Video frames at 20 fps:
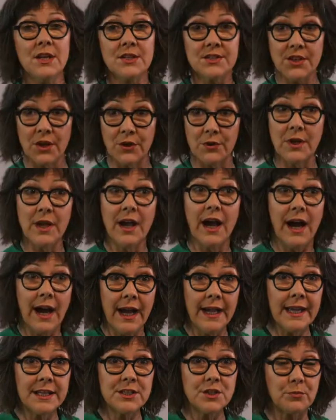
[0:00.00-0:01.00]
So
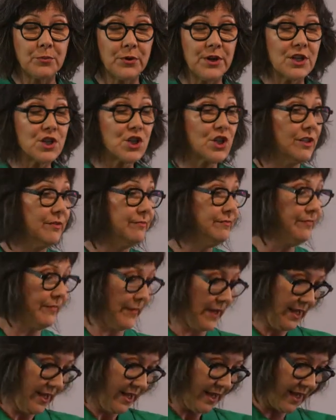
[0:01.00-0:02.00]
I had depression,
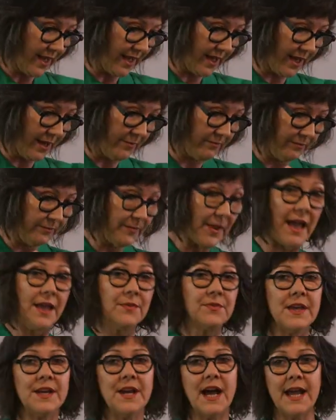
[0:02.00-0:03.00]

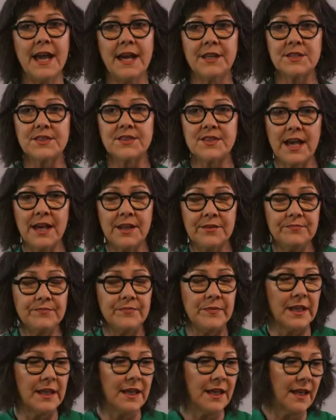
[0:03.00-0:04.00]
and then I had a son
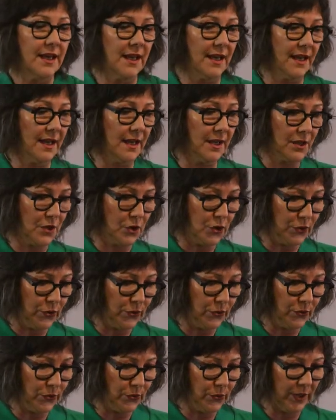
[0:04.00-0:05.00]

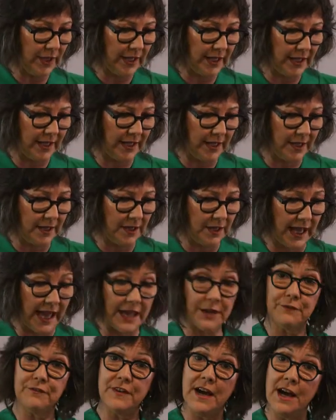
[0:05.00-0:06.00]
who
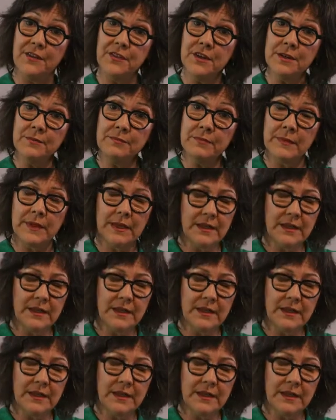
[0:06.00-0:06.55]
had a father